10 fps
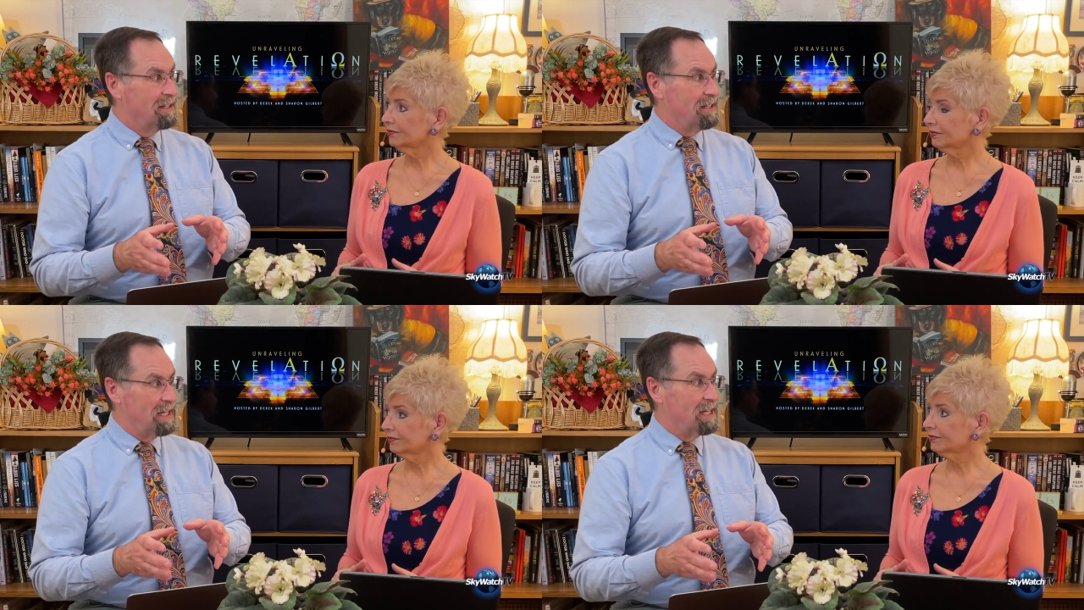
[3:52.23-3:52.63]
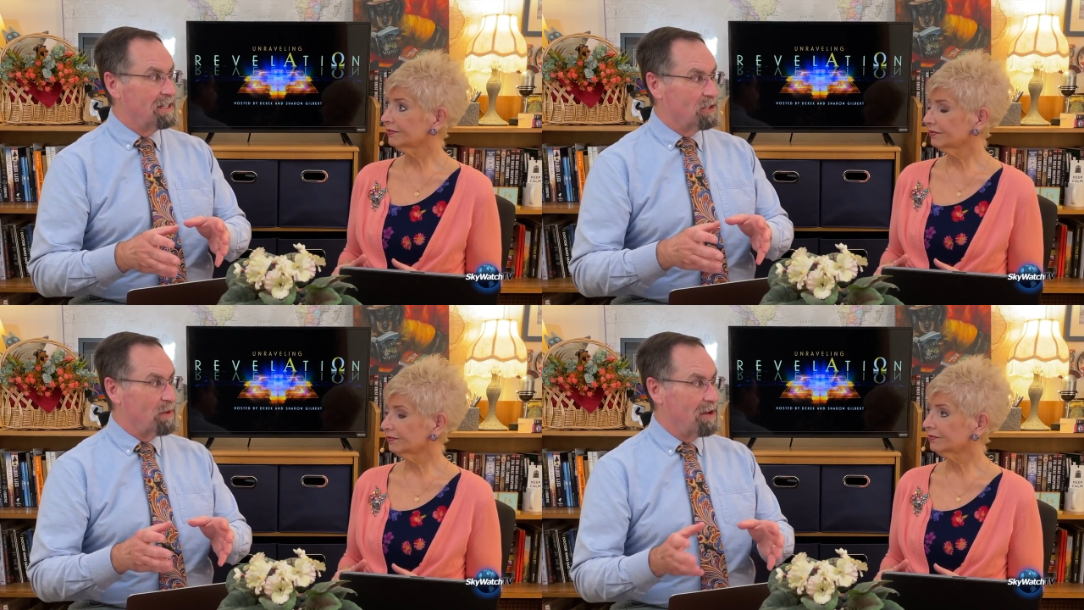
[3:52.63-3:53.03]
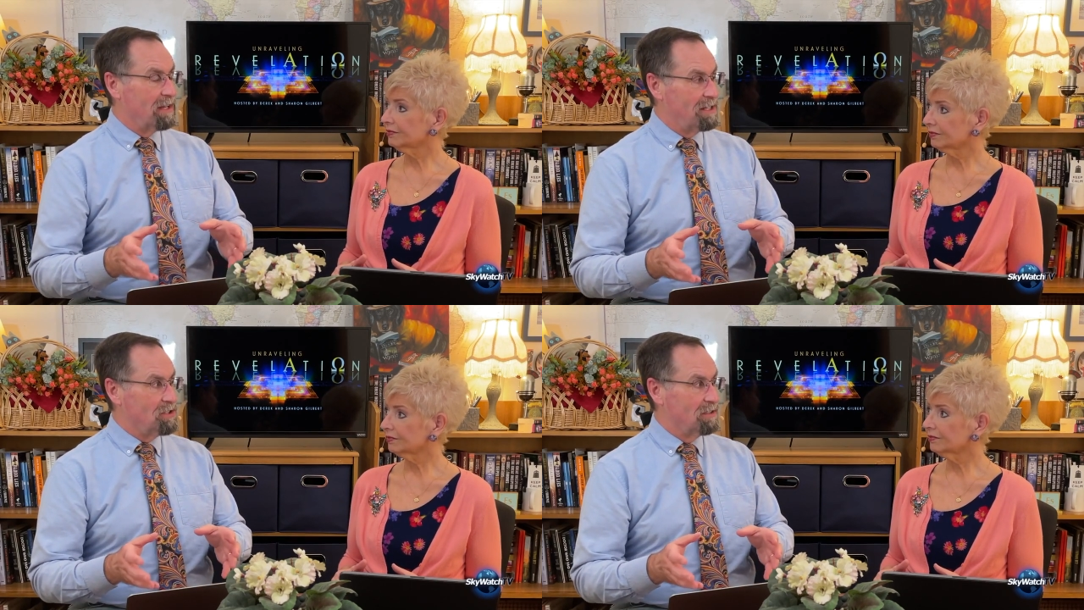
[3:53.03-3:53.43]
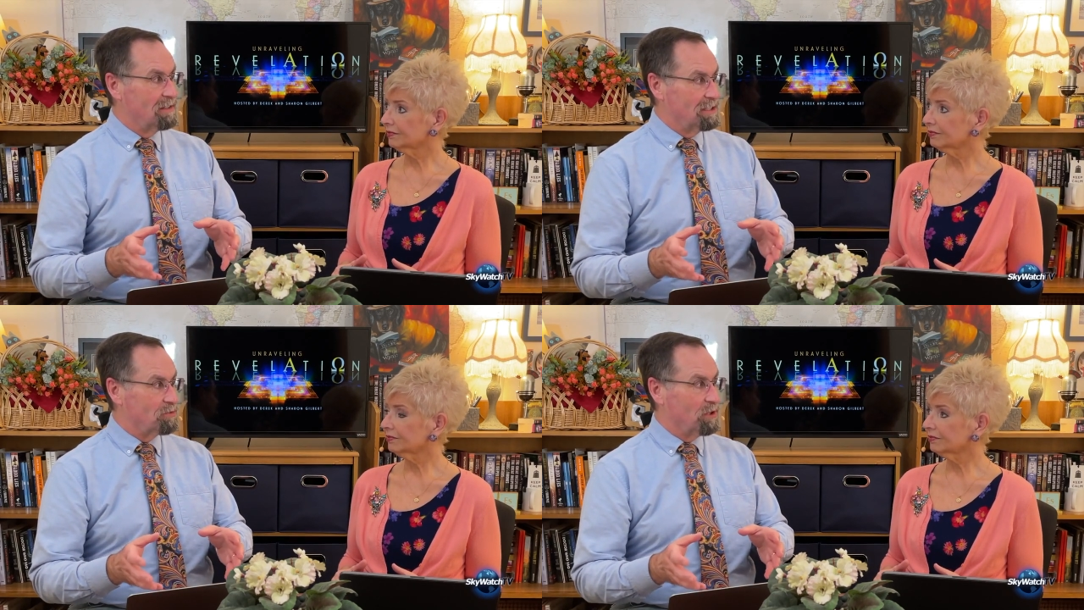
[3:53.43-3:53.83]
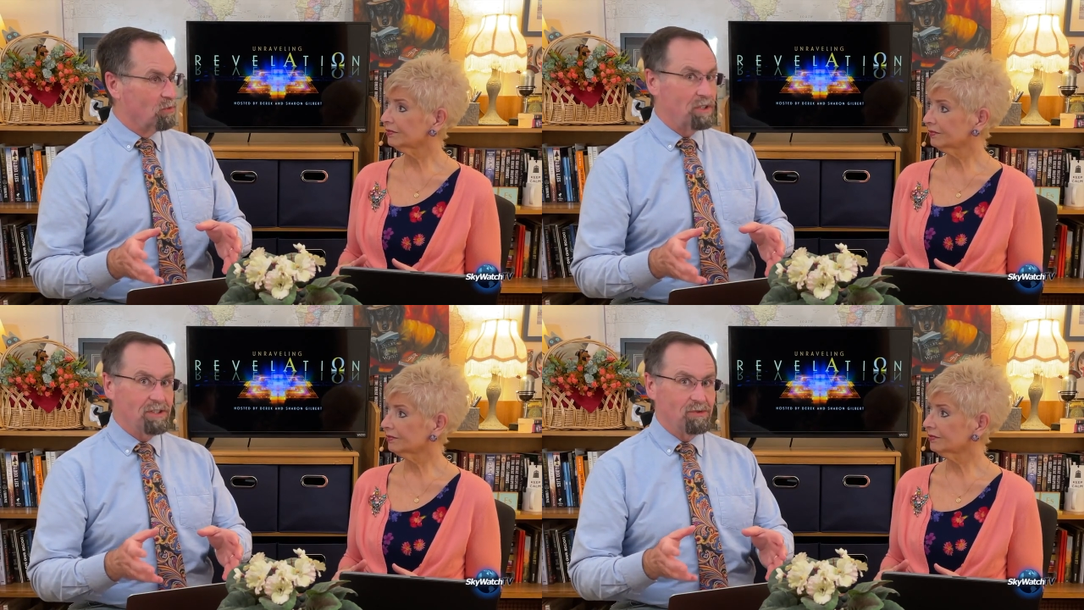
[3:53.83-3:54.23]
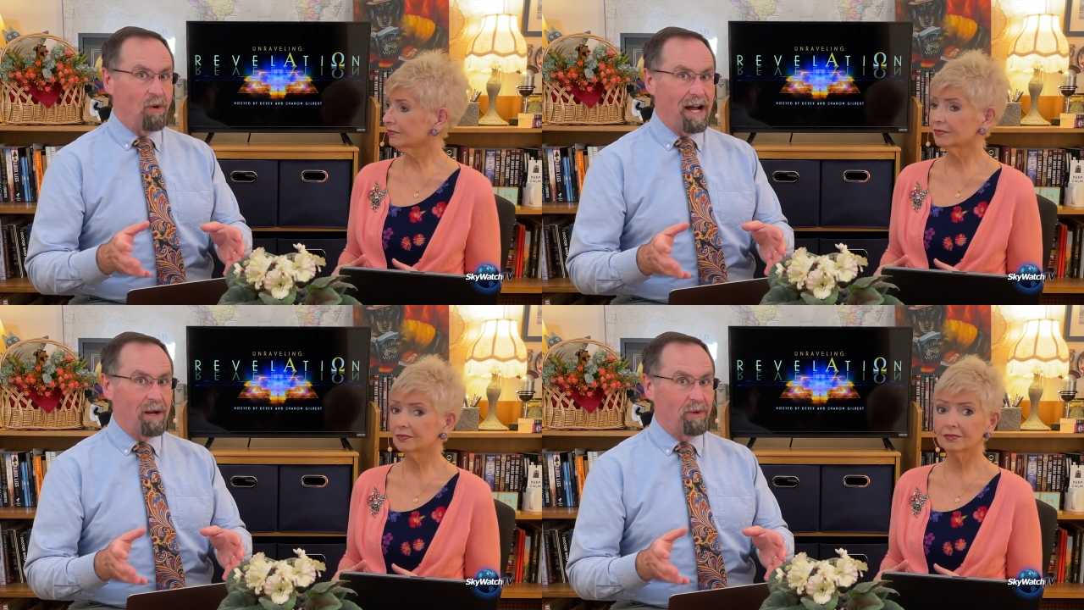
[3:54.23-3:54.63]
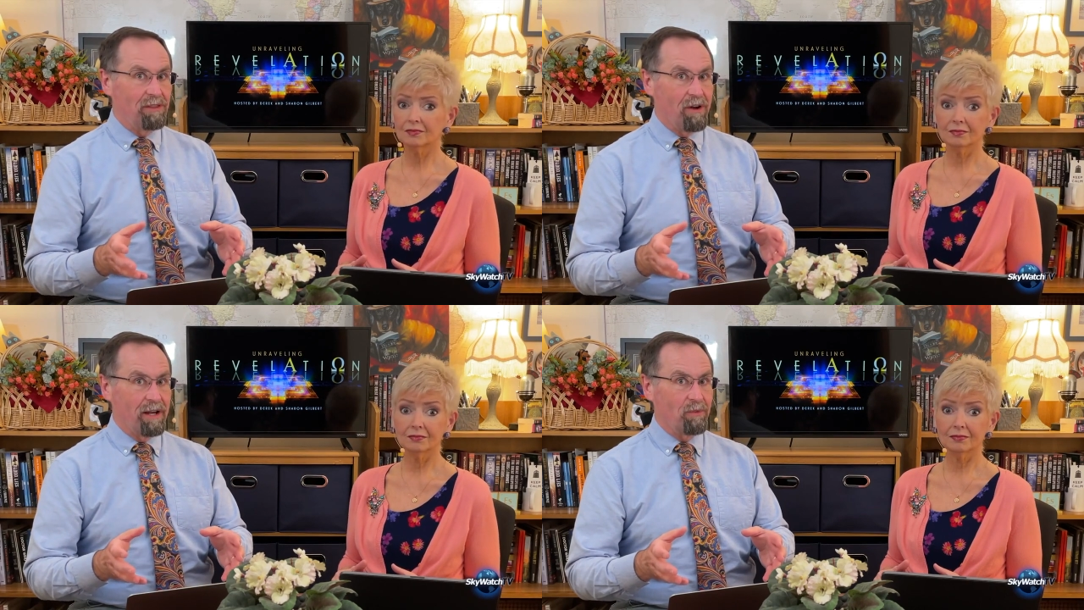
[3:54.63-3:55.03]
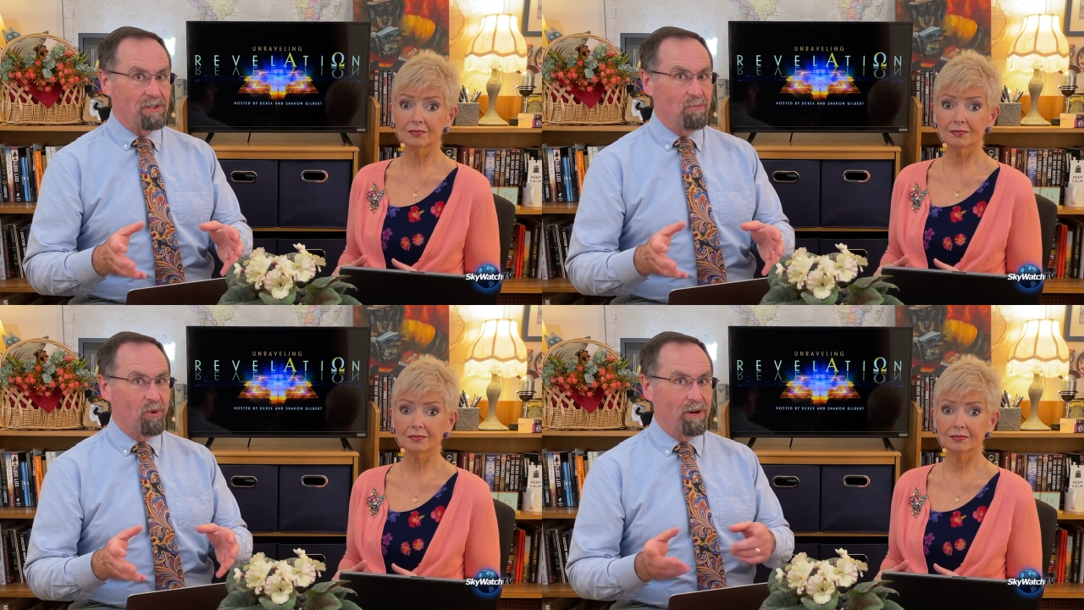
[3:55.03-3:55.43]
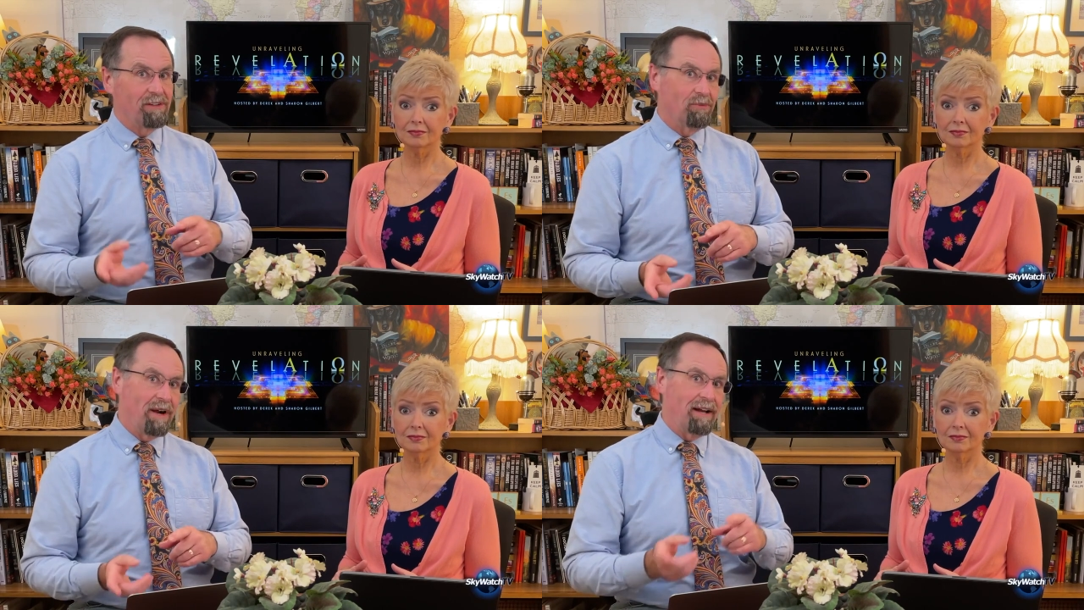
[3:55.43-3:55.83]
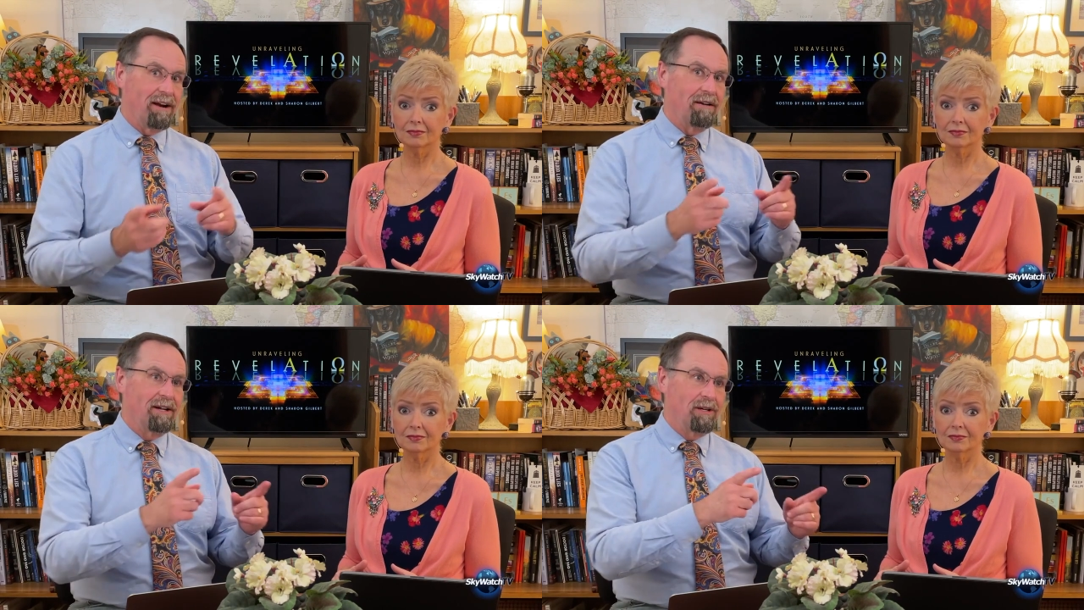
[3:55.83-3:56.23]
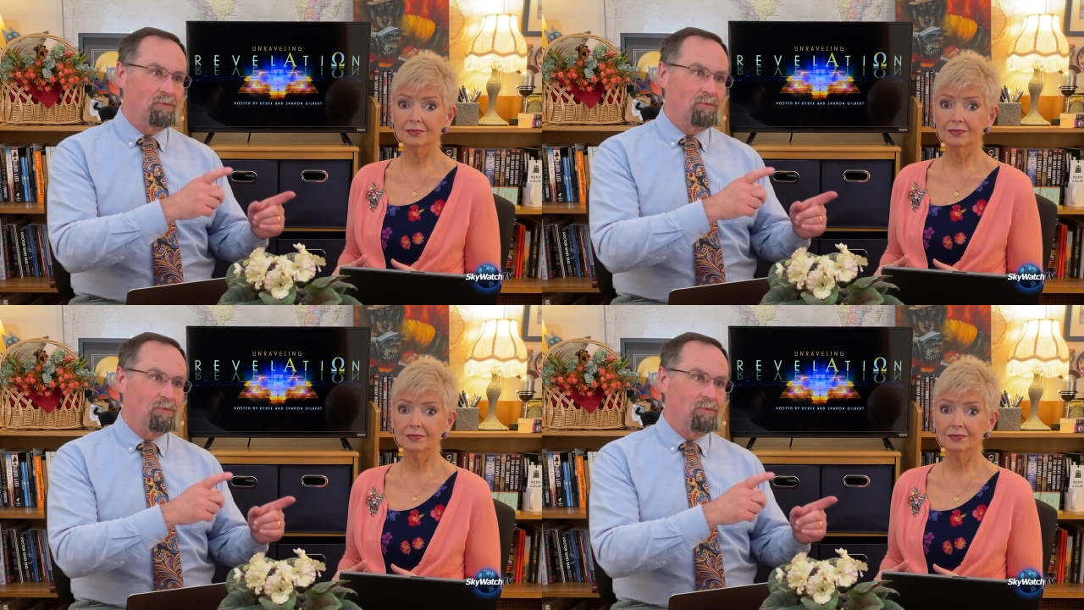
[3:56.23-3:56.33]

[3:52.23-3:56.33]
Speaker 1: in and around ancient Israel, which is why we thought it was important to write our